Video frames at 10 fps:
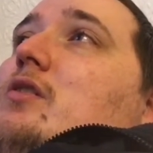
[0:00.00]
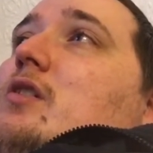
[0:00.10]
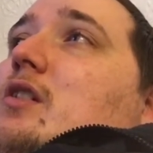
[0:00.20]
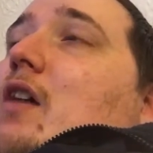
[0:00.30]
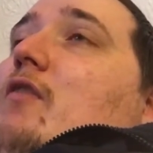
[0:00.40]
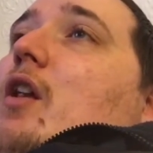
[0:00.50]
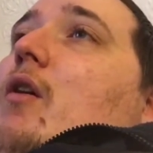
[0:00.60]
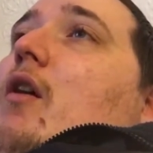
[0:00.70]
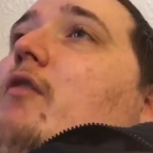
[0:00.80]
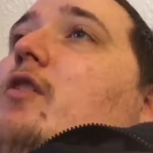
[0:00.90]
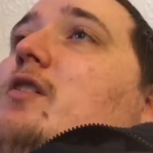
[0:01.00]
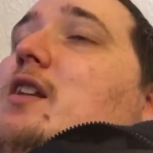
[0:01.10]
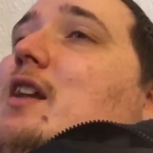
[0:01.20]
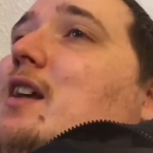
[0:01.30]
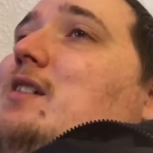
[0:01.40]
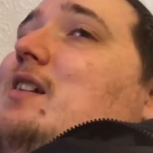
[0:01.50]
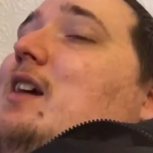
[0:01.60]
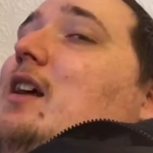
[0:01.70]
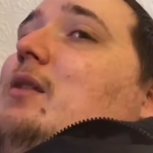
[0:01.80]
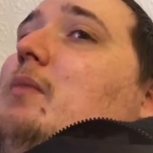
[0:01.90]
just to have a laugh, because he needs to
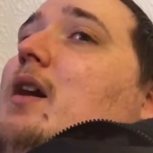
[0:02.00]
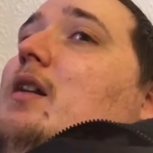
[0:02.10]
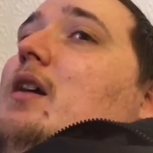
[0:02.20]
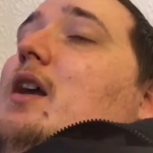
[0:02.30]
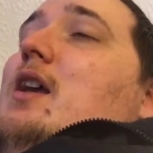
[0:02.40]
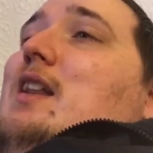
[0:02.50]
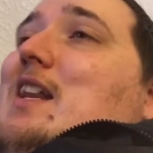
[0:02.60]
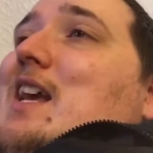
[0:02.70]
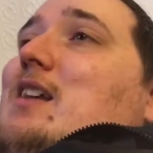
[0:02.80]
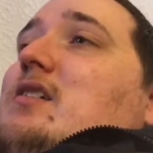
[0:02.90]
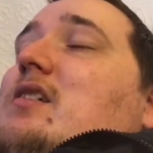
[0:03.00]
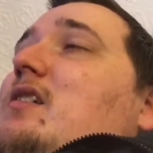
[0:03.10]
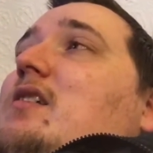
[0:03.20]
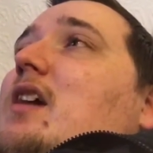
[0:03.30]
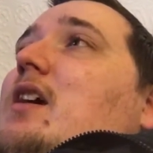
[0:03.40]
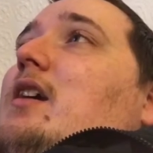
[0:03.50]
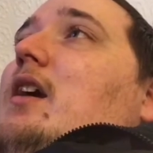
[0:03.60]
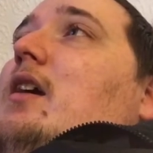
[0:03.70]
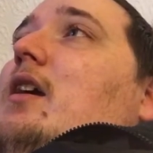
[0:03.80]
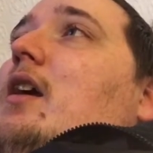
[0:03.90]
take the banter. He needs to take it.